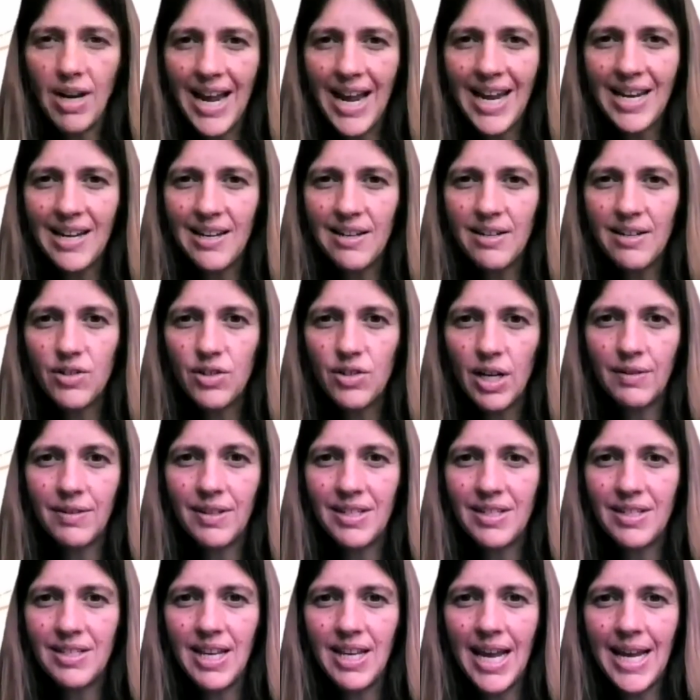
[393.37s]
age at
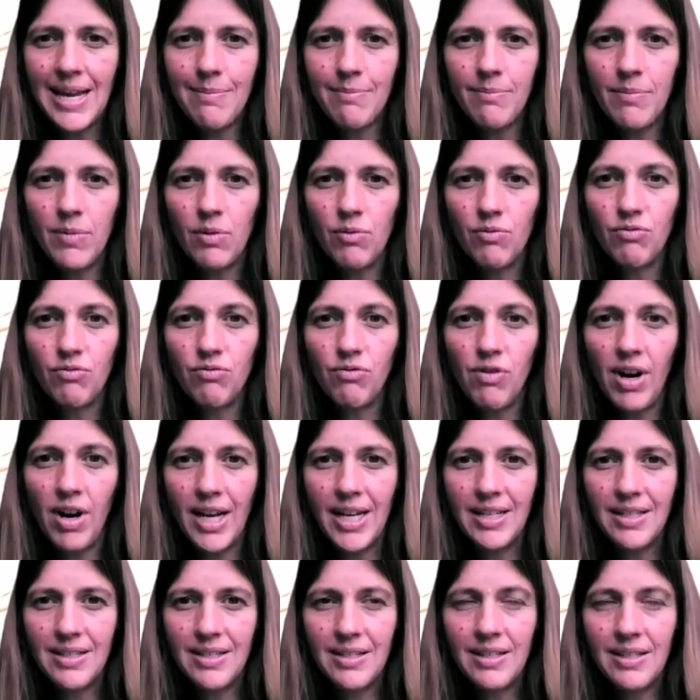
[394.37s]
the same
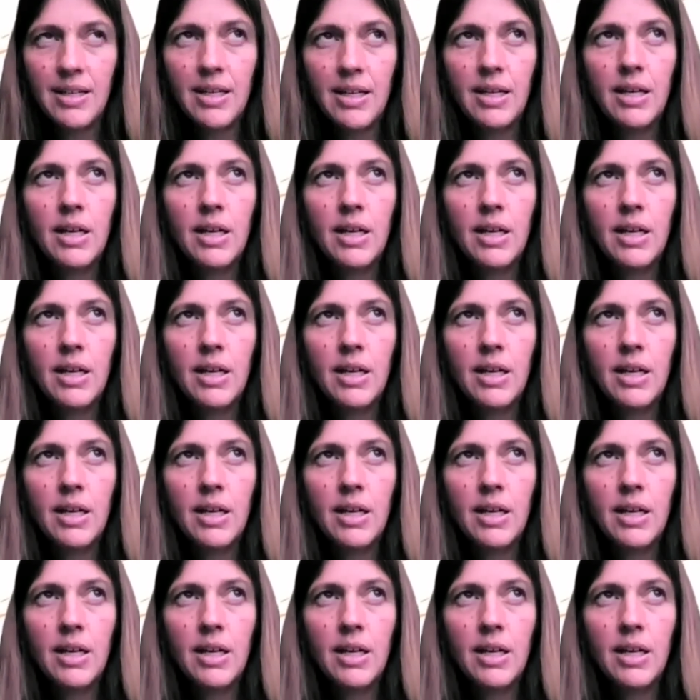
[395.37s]
rate.